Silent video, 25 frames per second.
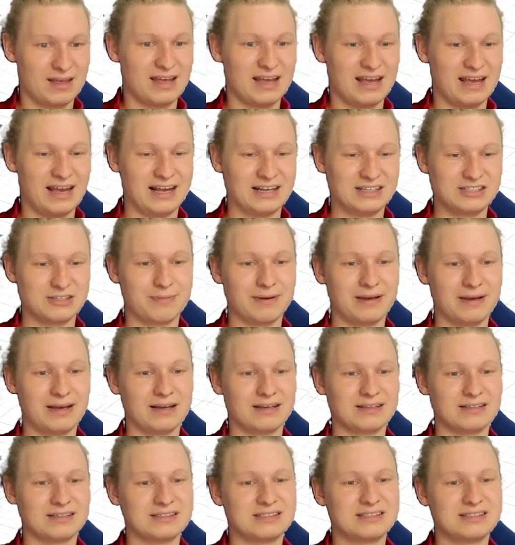it's a bit
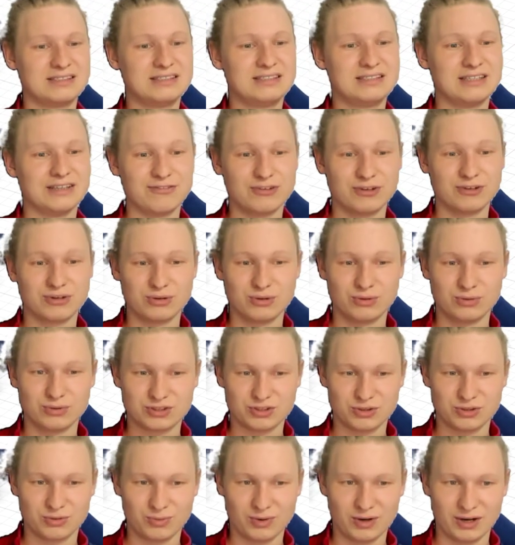difficult
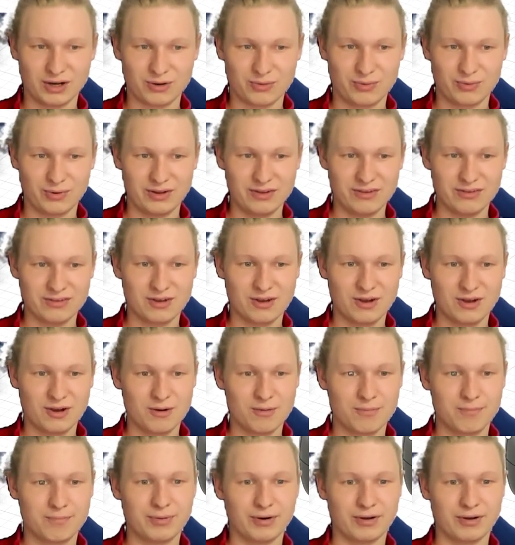to work with,
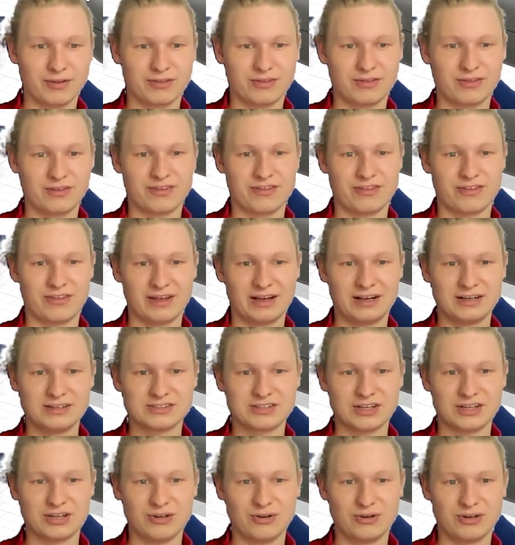but the things
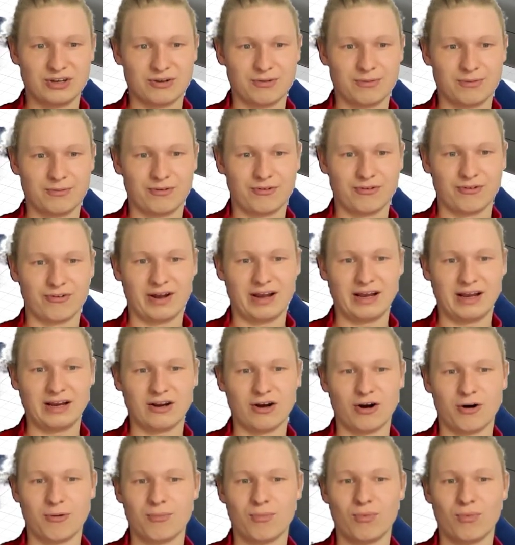that you can create
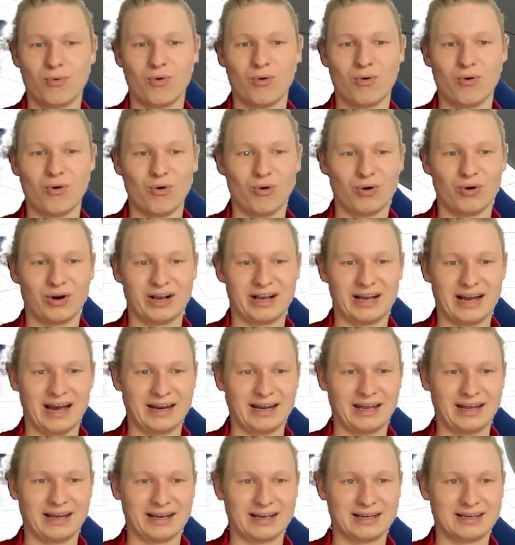are more
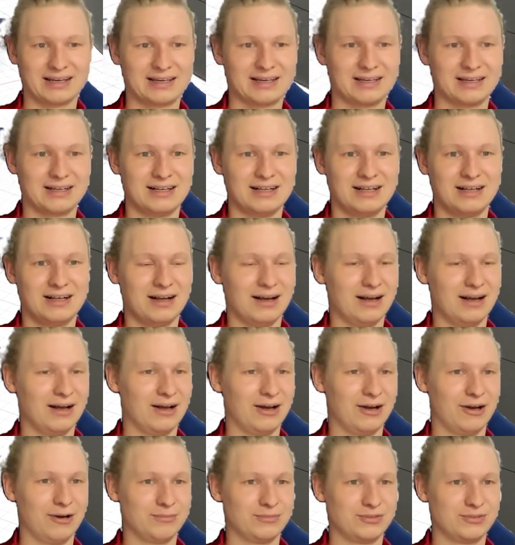organic.
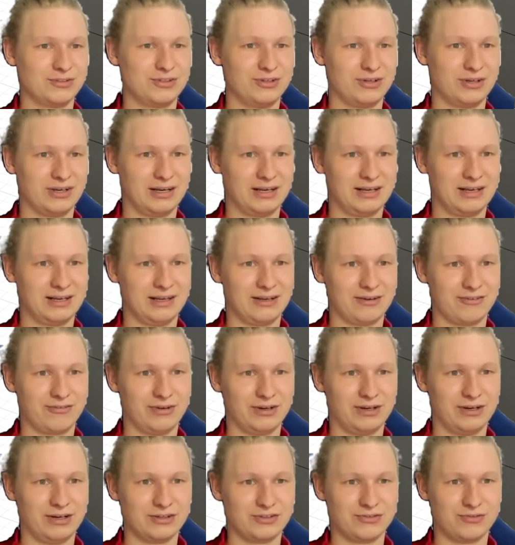So you can click
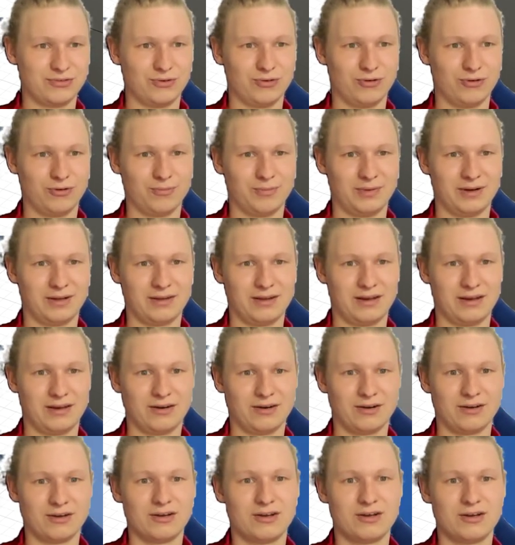finish form, and then
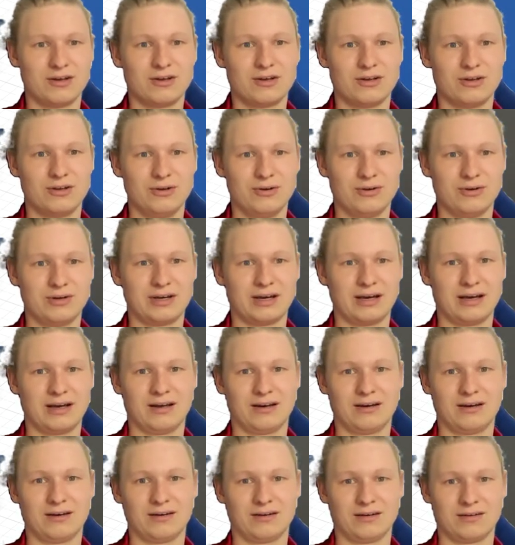you
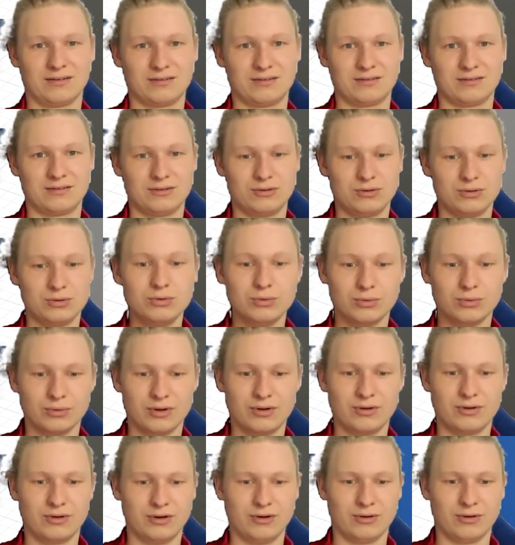can, oh no
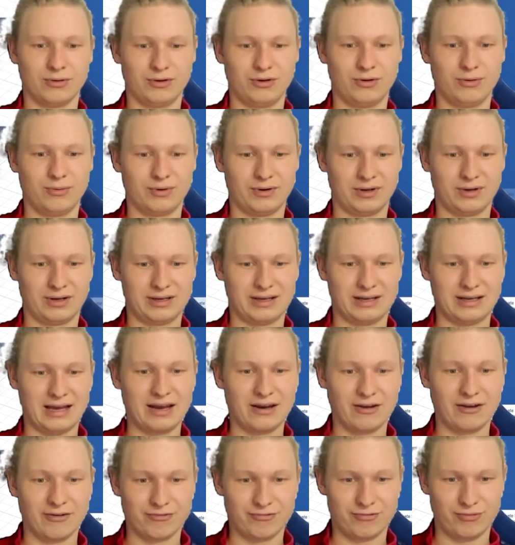you don't, you want to
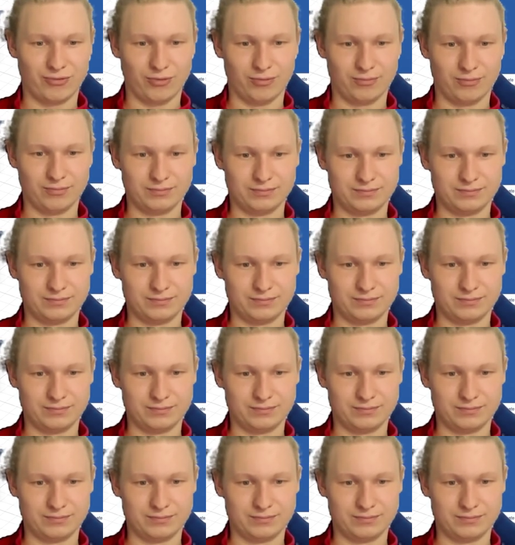edit form.